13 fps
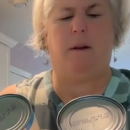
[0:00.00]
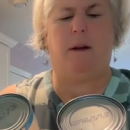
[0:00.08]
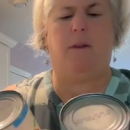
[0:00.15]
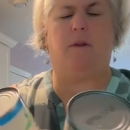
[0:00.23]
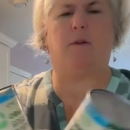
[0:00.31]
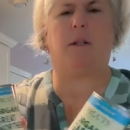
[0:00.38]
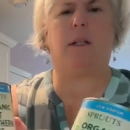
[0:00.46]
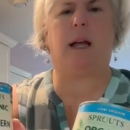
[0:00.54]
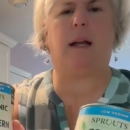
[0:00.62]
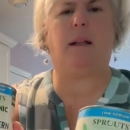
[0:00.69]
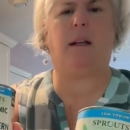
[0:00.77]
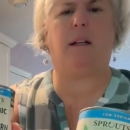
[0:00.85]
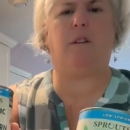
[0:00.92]
although they're
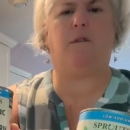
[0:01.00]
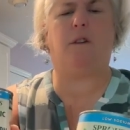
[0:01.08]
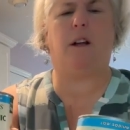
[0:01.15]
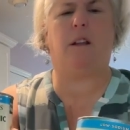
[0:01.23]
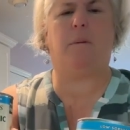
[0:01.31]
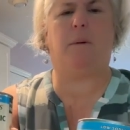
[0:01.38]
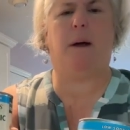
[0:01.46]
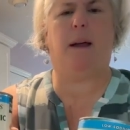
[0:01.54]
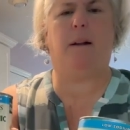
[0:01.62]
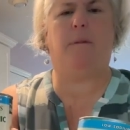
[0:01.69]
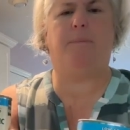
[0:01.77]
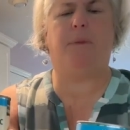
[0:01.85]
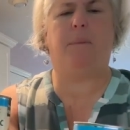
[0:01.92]
slightly different on the
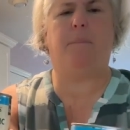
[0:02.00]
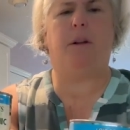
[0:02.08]
bottom.